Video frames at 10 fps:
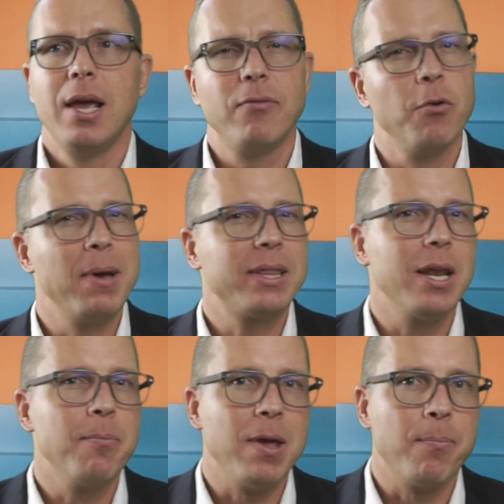If you met
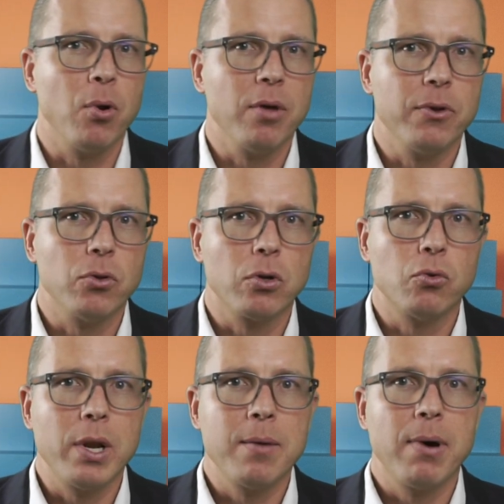any people, if you talk
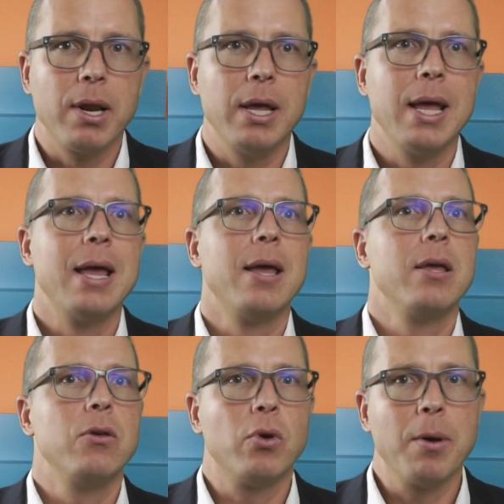to anybody,
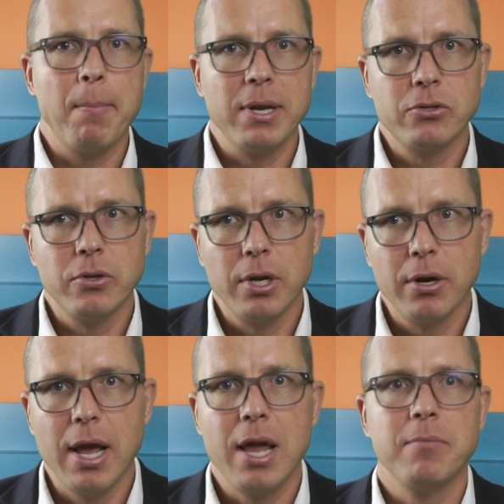you can mention
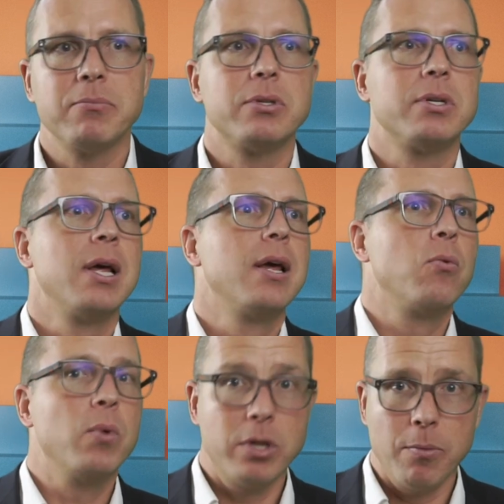their names
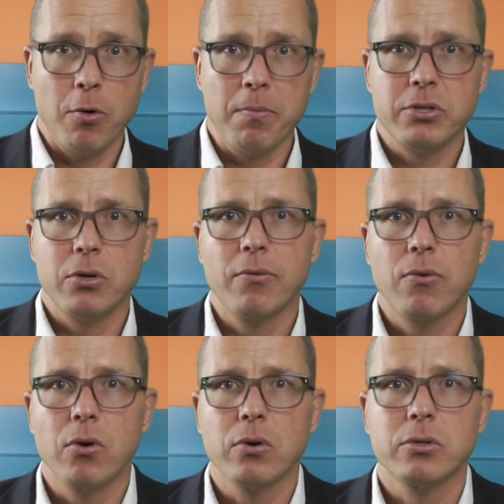with their permission, of
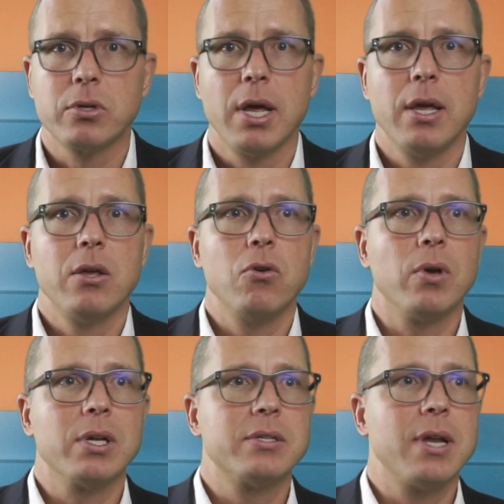course.
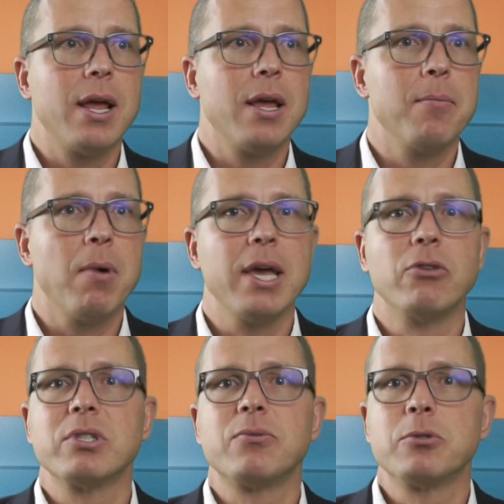You can say, My
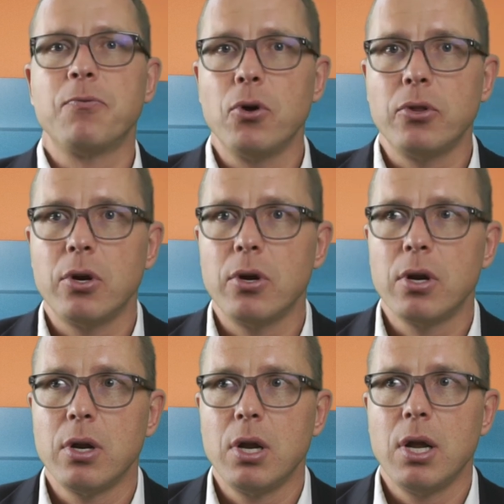interest was further
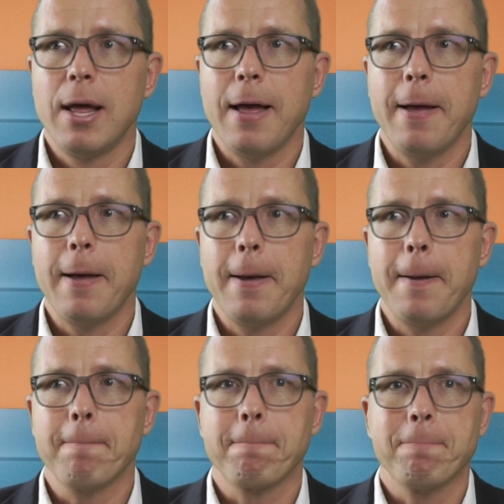
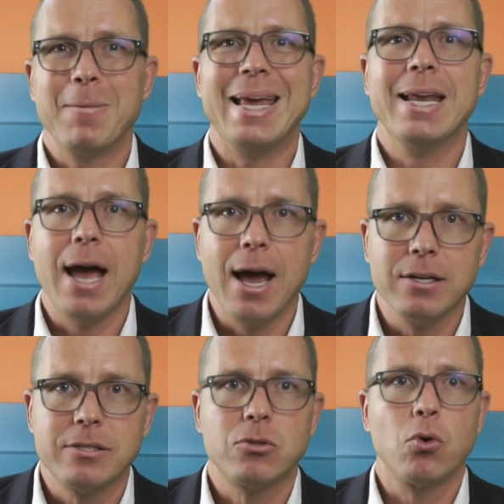um,
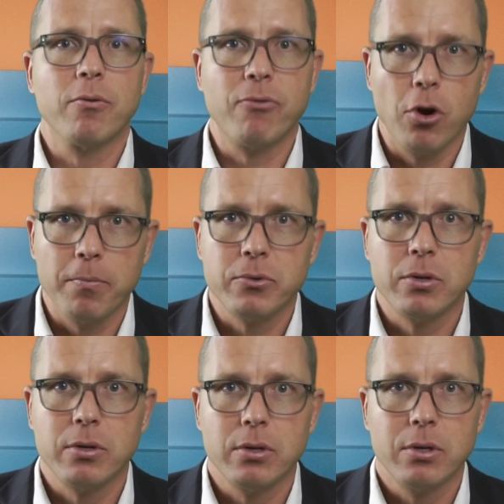enhanced,
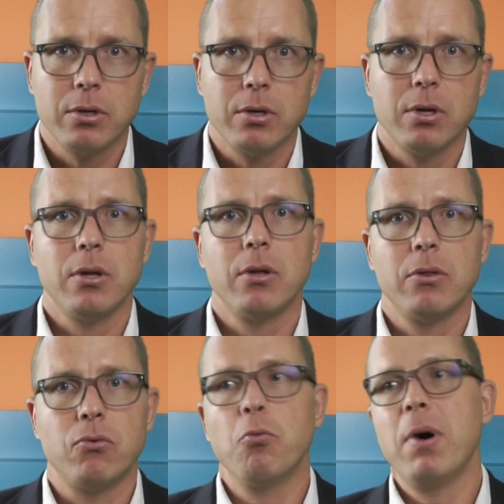confirmed
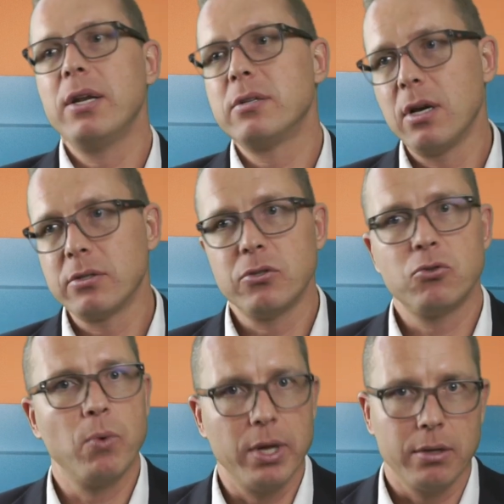through my
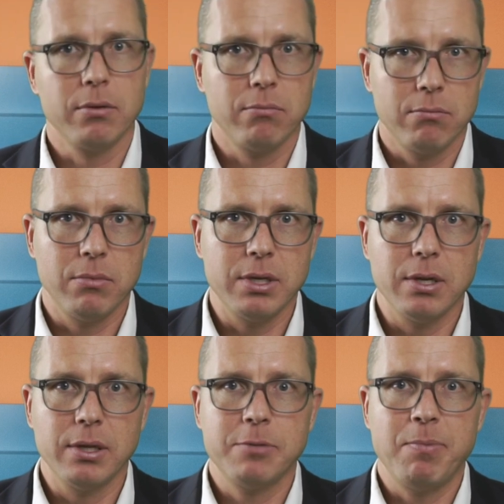discussions with this
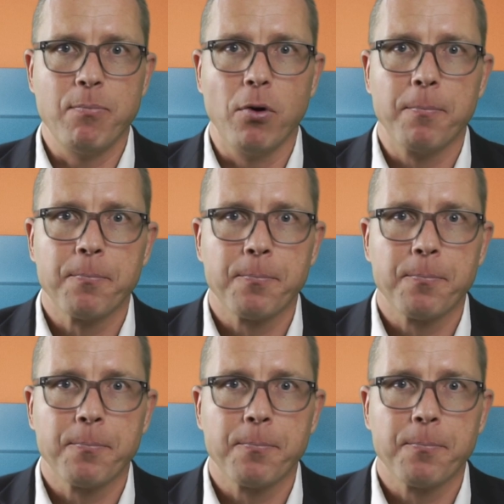and these people.